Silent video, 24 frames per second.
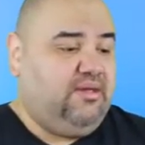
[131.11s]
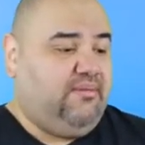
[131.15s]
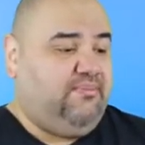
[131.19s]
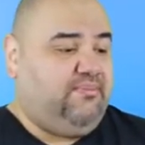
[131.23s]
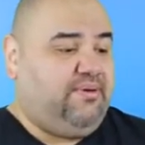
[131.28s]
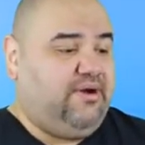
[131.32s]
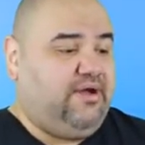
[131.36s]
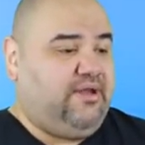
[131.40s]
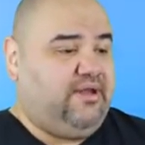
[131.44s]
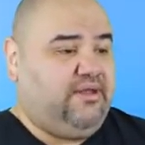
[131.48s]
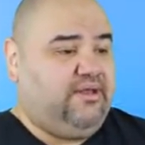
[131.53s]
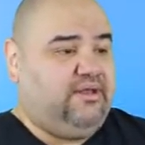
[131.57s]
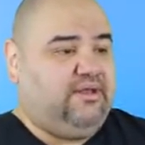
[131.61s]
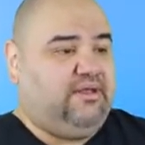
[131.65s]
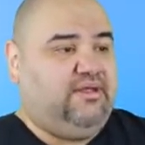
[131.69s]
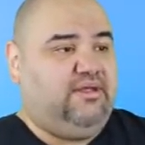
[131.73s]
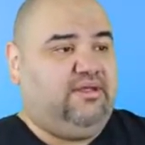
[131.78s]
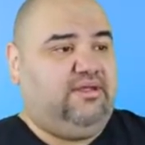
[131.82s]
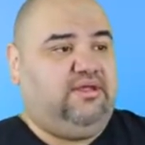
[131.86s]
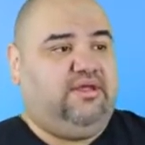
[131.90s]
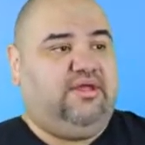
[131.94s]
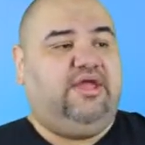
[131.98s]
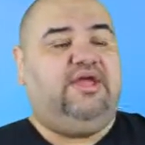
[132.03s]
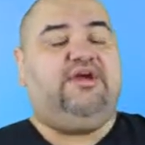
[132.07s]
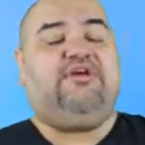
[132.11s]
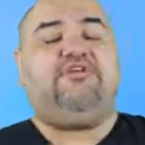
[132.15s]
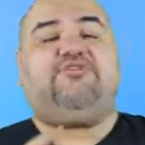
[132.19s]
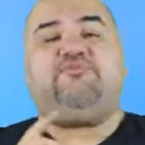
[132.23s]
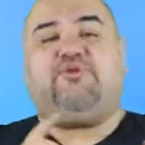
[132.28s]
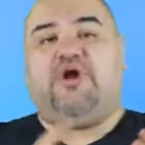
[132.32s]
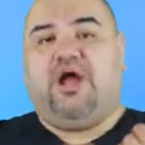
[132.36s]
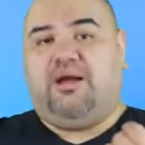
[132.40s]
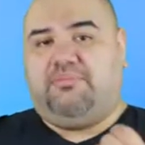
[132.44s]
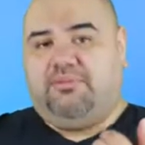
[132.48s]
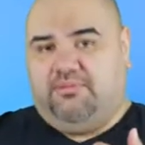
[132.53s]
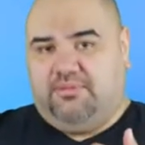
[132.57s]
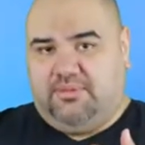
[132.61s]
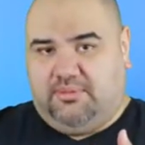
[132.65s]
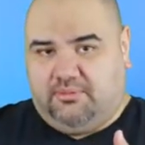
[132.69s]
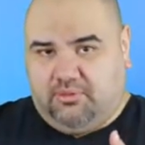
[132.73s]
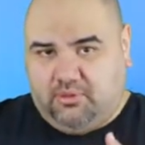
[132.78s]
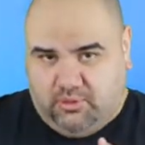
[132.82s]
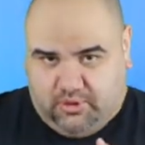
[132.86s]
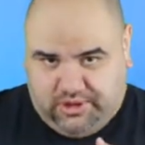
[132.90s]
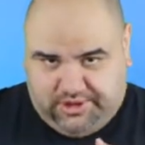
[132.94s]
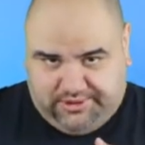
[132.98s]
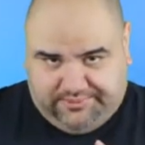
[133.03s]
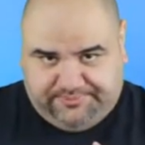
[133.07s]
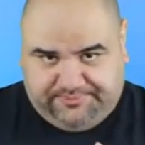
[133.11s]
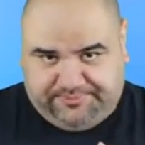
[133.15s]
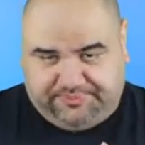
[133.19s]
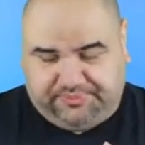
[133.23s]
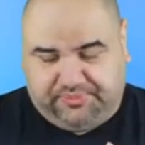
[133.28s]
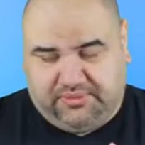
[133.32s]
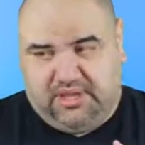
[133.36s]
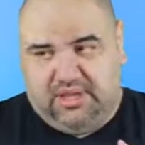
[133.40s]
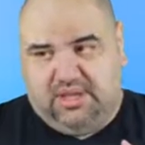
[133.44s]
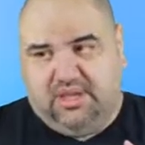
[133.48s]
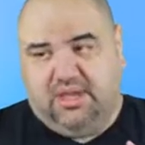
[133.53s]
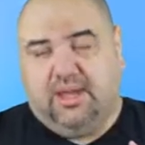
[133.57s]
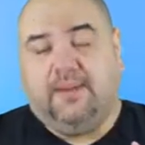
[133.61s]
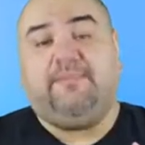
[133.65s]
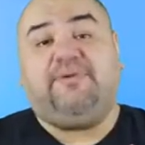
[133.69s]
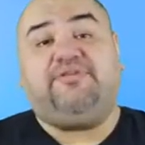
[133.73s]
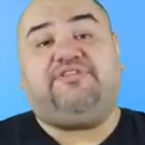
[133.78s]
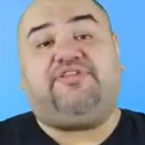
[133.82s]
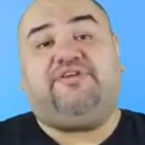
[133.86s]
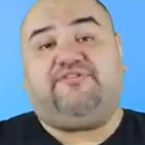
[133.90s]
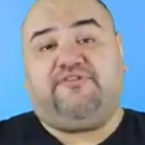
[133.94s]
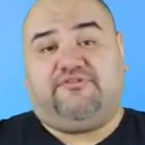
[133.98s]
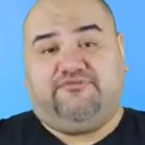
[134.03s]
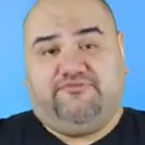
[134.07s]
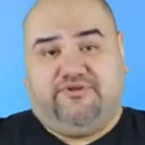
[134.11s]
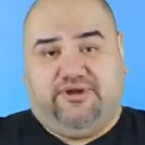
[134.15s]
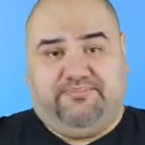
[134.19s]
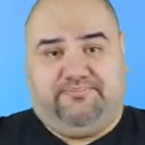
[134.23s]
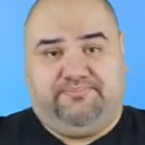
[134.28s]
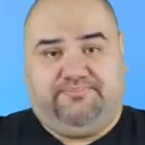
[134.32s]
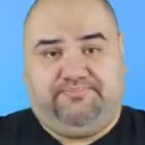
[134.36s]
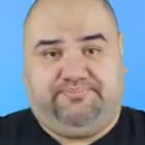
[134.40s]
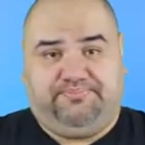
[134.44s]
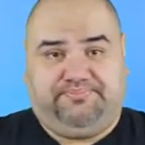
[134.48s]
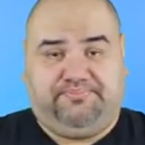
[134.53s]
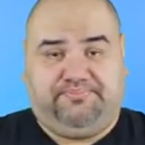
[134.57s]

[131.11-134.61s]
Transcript: But here's problem number one. Pacific Rim.